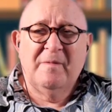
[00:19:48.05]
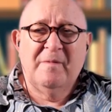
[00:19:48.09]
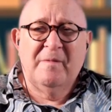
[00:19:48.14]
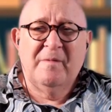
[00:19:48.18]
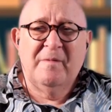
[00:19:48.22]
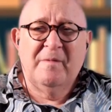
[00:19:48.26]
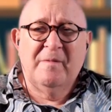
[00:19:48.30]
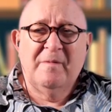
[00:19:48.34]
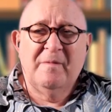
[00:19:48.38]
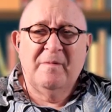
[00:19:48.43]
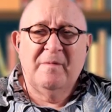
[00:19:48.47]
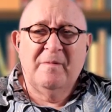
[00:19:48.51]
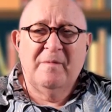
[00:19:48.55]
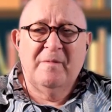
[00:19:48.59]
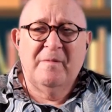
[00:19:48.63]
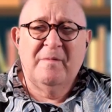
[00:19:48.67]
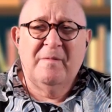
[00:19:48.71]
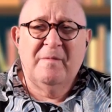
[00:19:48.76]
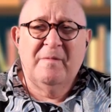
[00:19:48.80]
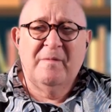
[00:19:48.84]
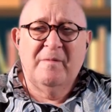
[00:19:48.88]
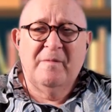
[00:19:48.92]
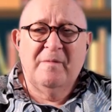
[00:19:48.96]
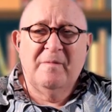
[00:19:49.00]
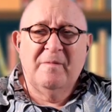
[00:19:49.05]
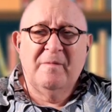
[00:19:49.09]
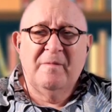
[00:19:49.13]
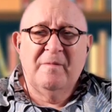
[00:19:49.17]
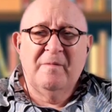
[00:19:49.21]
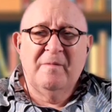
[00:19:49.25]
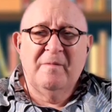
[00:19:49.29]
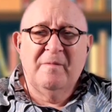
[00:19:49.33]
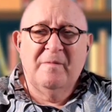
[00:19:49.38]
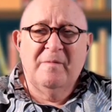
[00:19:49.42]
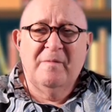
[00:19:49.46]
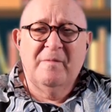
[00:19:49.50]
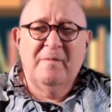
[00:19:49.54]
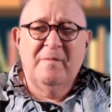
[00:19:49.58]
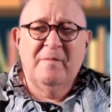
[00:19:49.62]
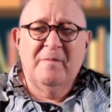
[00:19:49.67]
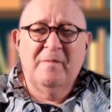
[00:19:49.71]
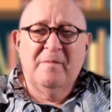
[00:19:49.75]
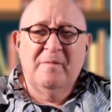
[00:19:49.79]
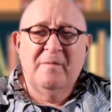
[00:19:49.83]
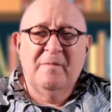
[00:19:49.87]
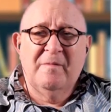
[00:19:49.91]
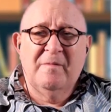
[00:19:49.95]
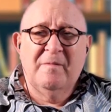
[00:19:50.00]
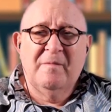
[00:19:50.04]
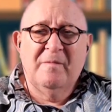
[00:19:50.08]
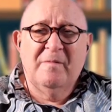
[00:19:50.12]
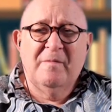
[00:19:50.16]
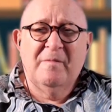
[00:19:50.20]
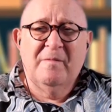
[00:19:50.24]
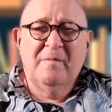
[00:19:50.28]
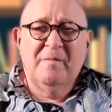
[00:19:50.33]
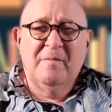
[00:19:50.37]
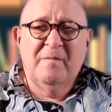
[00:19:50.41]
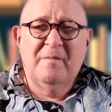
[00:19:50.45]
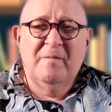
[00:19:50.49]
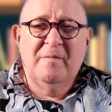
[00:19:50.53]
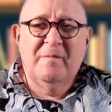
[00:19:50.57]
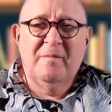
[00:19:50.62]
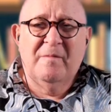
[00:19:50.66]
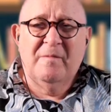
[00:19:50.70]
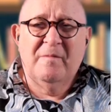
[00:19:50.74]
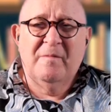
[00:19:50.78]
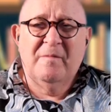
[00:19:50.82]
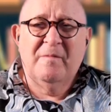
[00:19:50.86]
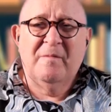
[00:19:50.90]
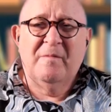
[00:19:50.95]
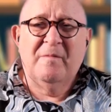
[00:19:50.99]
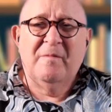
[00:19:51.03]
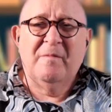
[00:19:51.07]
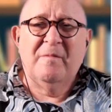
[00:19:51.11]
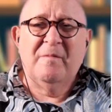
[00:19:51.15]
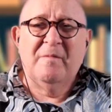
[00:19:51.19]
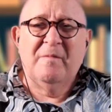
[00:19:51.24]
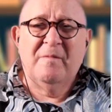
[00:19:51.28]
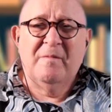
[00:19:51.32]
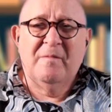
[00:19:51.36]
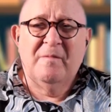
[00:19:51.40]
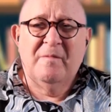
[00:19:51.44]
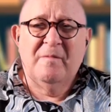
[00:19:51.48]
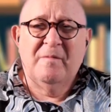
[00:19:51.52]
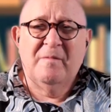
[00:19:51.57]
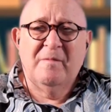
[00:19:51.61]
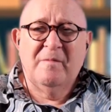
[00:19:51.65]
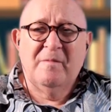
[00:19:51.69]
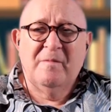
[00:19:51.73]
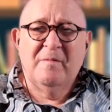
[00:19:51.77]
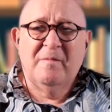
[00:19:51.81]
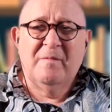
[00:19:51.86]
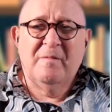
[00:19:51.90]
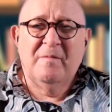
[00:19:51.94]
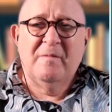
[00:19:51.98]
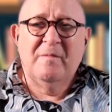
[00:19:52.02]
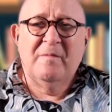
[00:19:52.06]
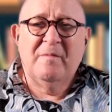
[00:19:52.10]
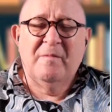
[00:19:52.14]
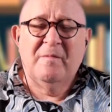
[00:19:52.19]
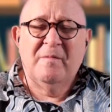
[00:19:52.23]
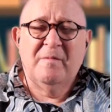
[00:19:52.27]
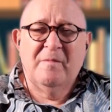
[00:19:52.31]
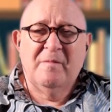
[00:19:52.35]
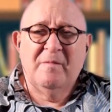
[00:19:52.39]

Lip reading: The person shown says nothing.